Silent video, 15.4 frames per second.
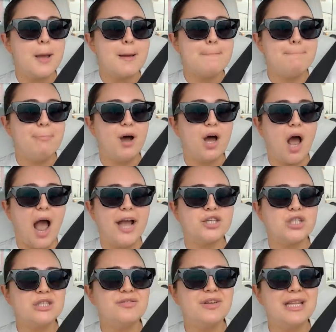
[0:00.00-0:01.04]
But I
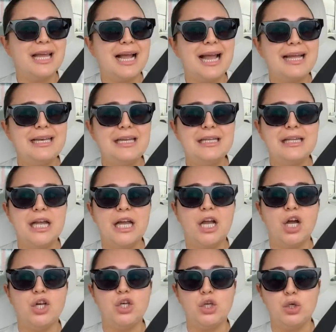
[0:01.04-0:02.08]
just feel like I need like
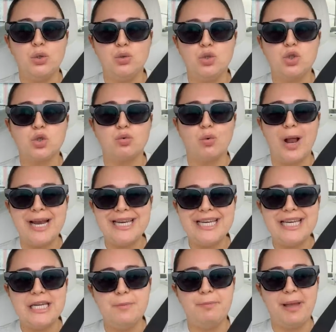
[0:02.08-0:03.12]
a new
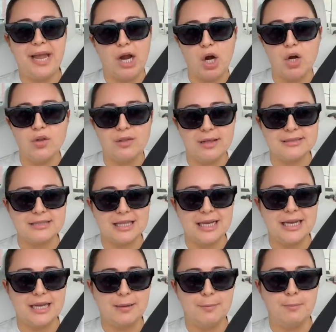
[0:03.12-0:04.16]
trendy pair that's
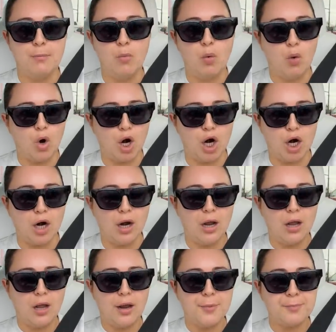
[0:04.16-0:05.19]
like more
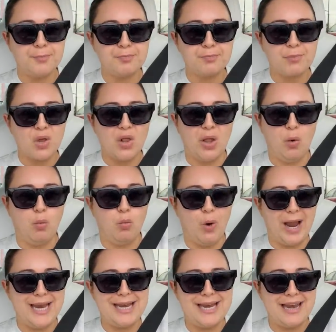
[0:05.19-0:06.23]
like
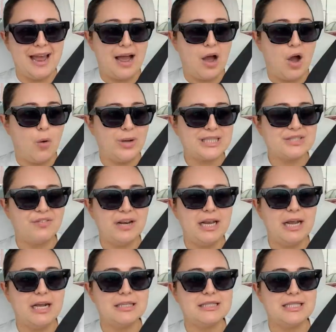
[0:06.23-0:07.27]
right now. It's funny
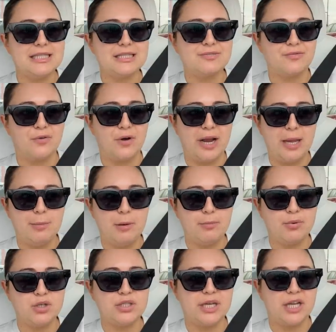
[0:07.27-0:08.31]
because this frame in
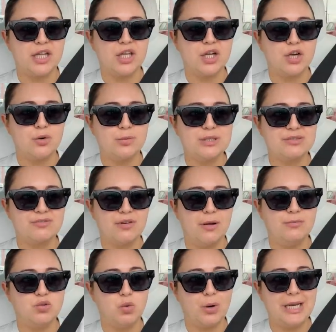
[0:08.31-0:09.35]
particular was
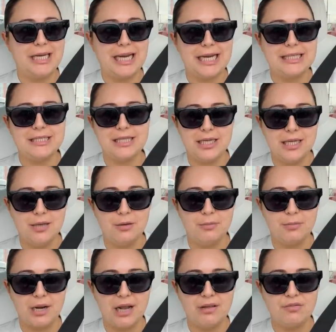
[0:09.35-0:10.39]
from 2019,
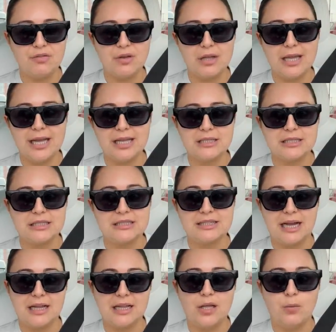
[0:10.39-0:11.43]
but I feel like it's
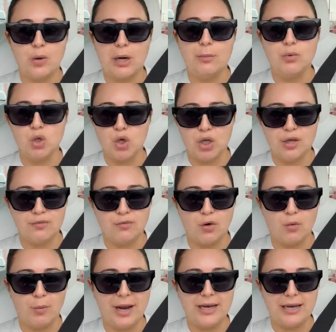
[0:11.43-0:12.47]
exactly what I'm looking for
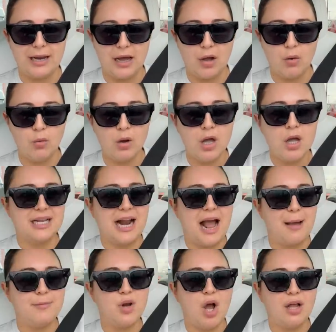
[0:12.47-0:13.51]
right now.
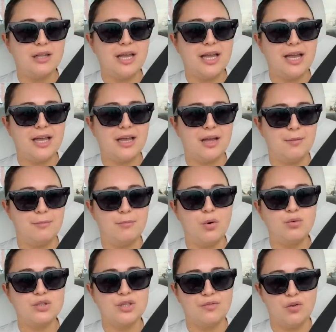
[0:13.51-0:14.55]
I'm not like
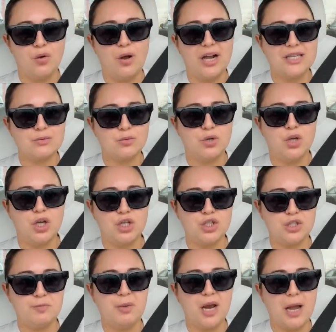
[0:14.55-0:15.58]
most of you guys where you can
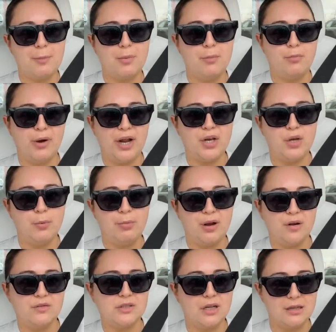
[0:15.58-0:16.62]
just pick up a brand new pair
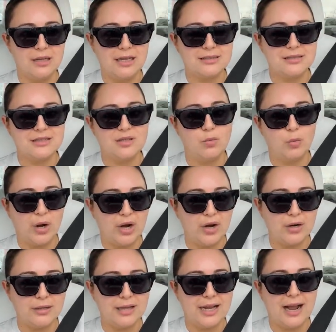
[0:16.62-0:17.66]
of sunglasses and wear
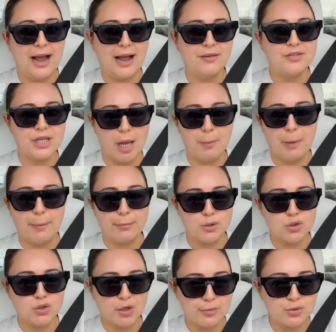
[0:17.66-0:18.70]
it. Like I have to get my
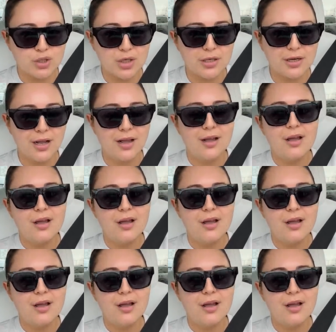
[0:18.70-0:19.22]
prescription.